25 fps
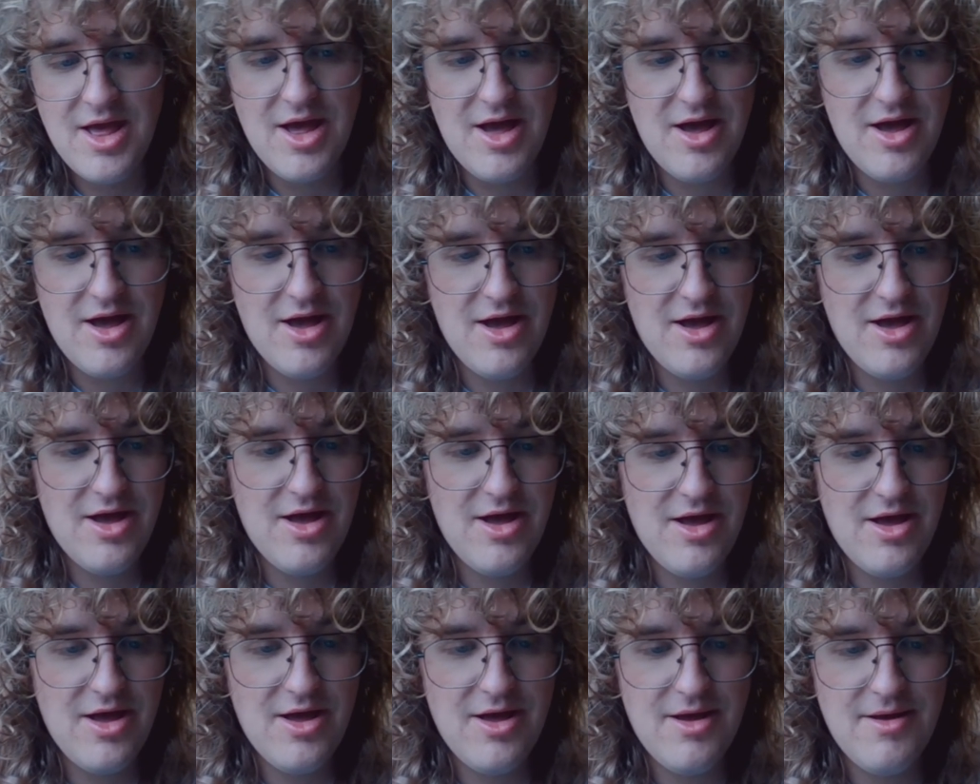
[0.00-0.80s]

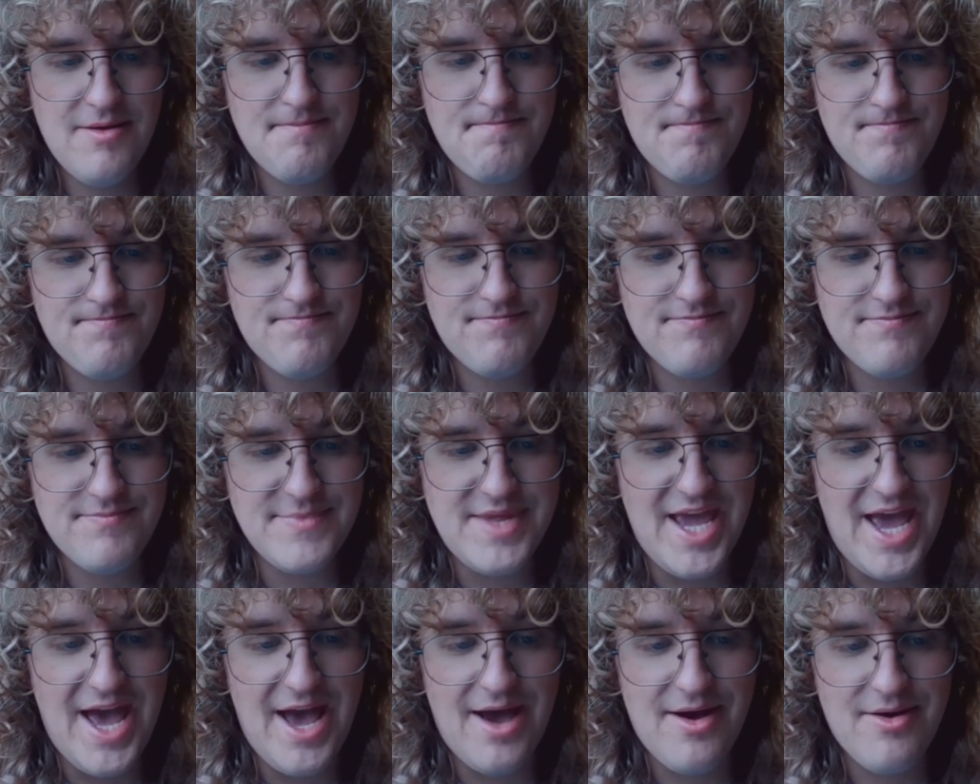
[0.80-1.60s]

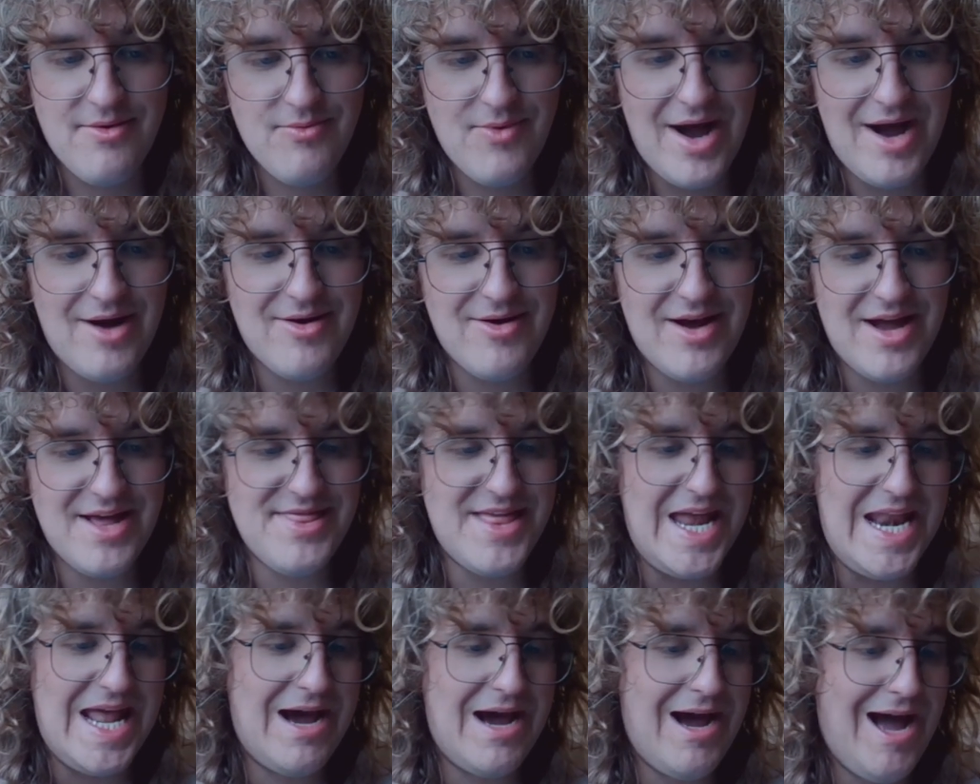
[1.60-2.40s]
Yeah, wow. And
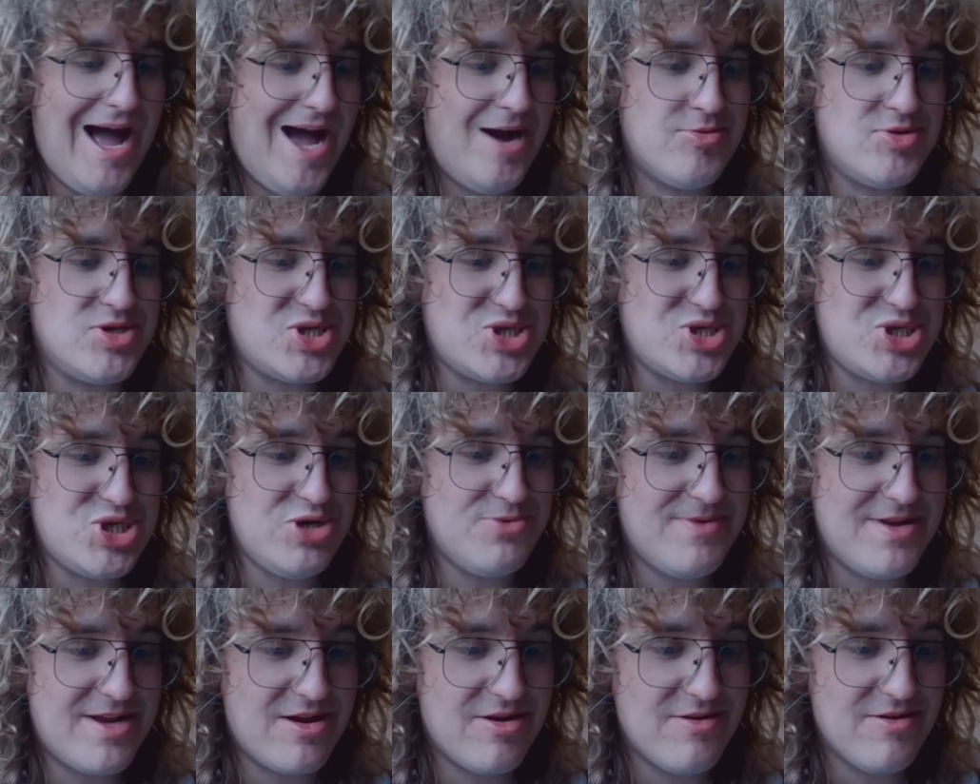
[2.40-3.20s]
then I was
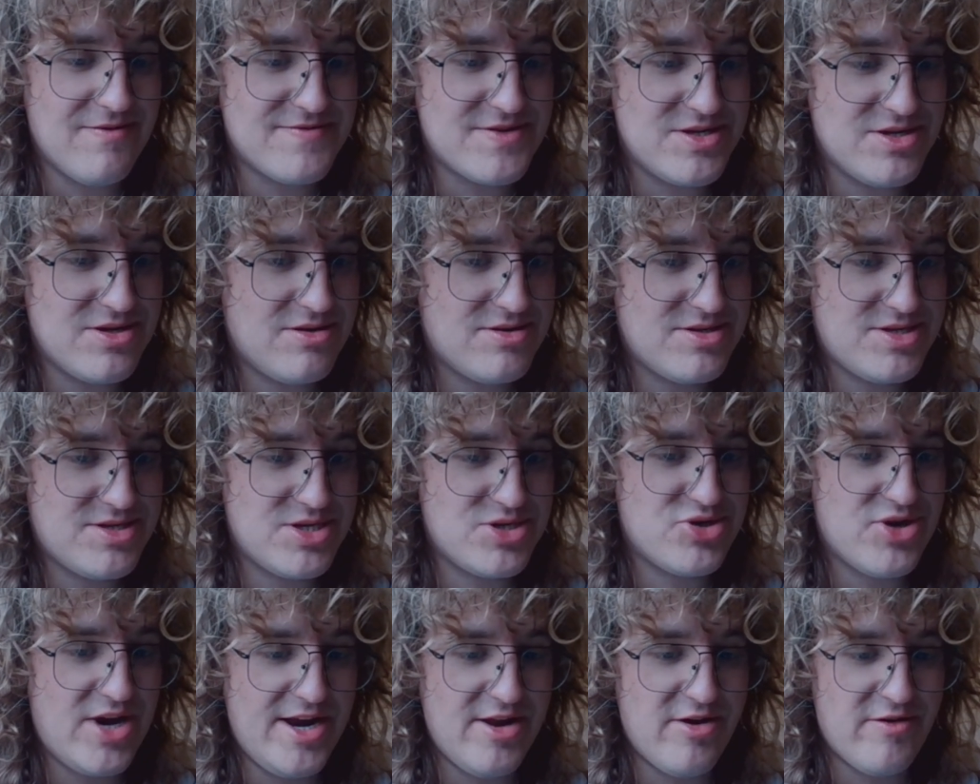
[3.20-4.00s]
stupid enough to
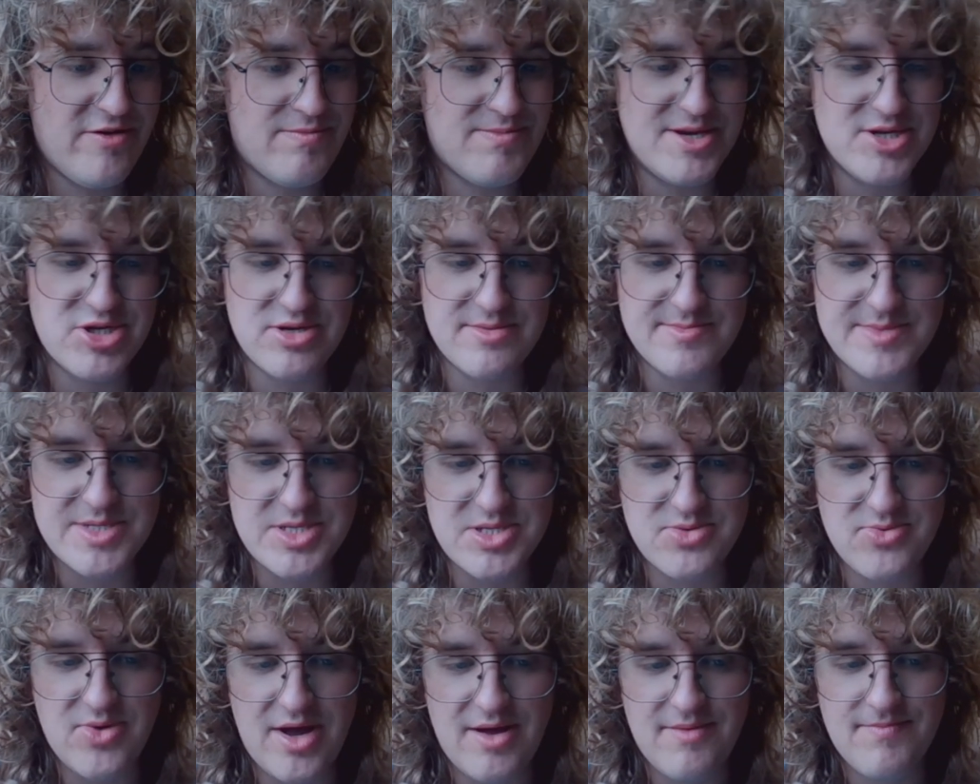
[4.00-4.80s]
trade off bishops
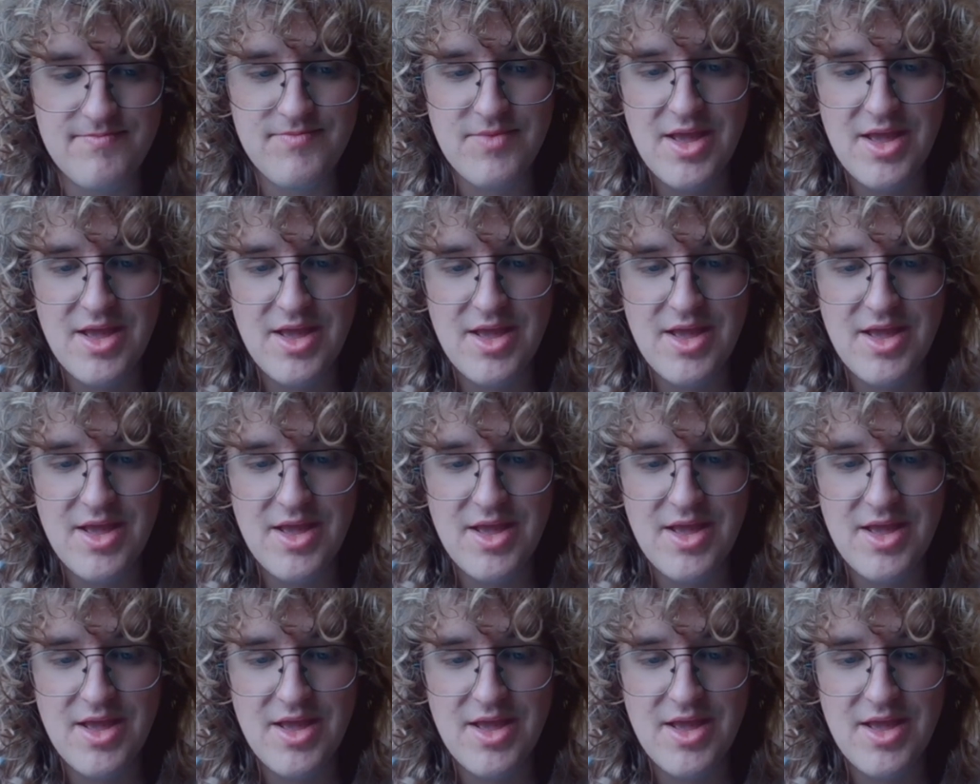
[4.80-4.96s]
as well.